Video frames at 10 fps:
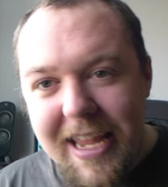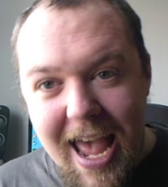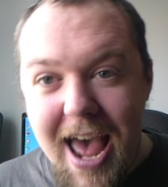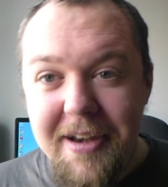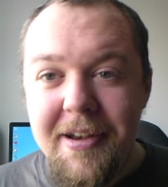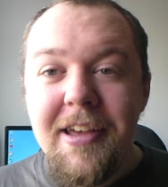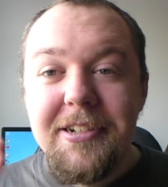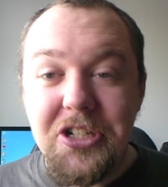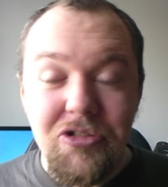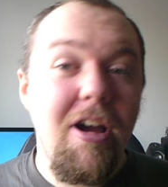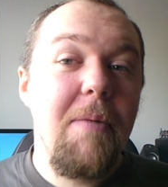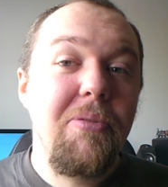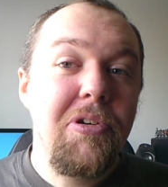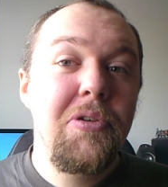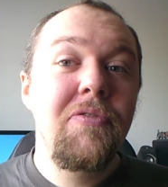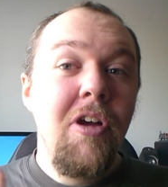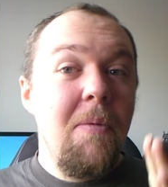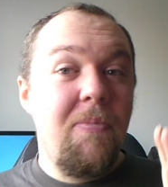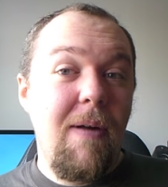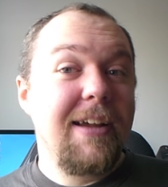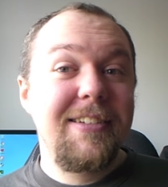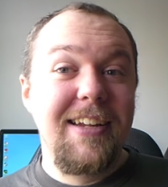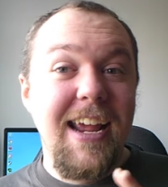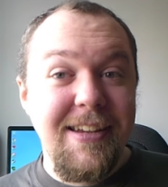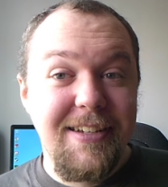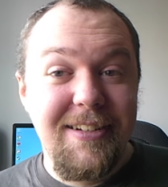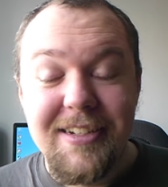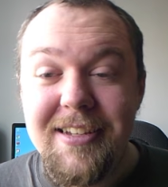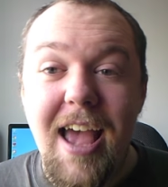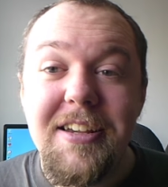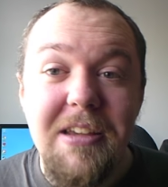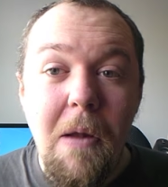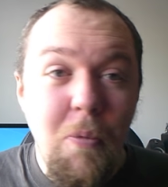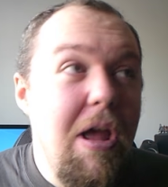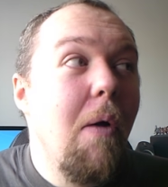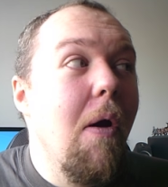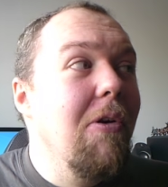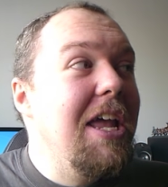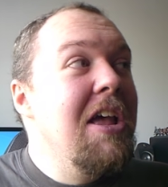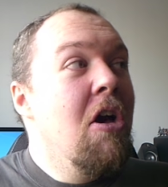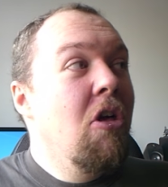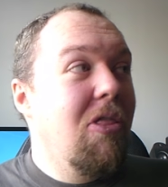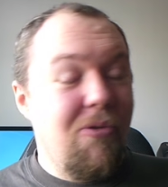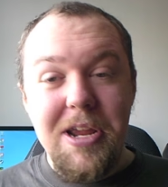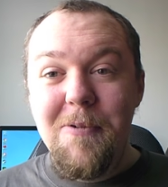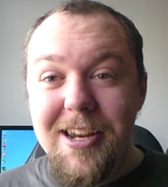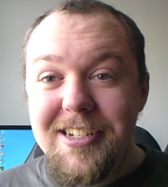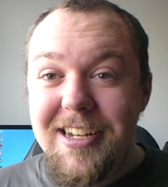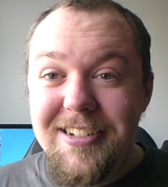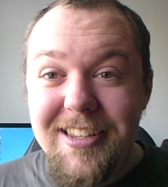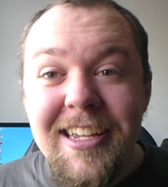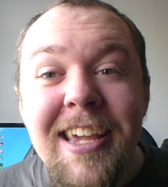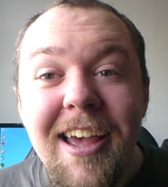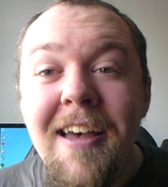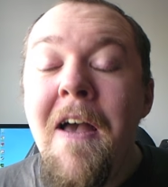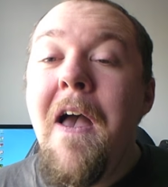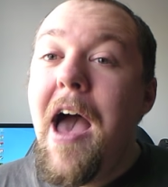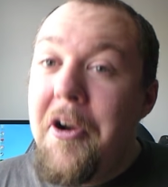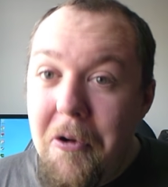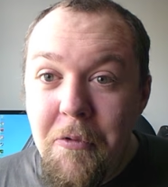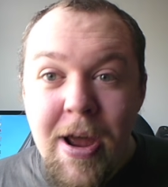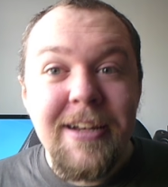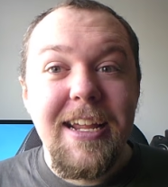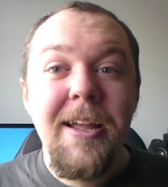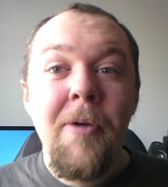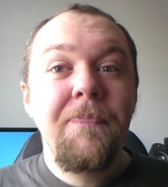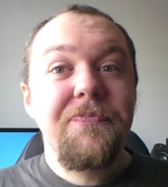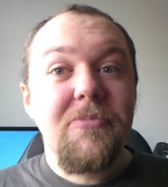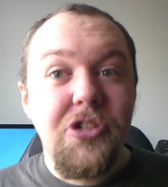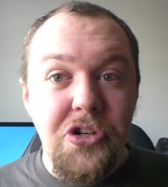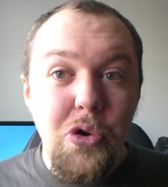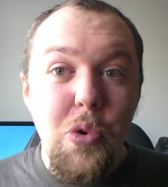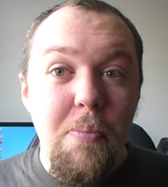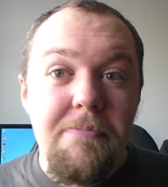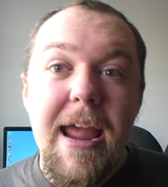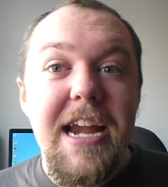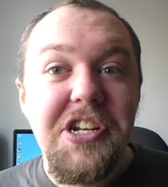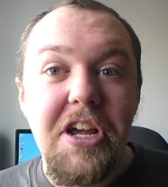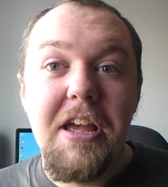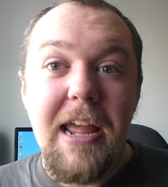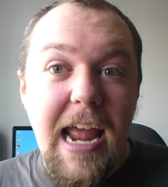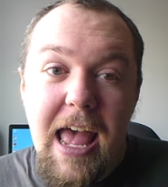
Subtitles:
can to try and prove Brexit is a success. And we are only 3 weeks into the year, and already two major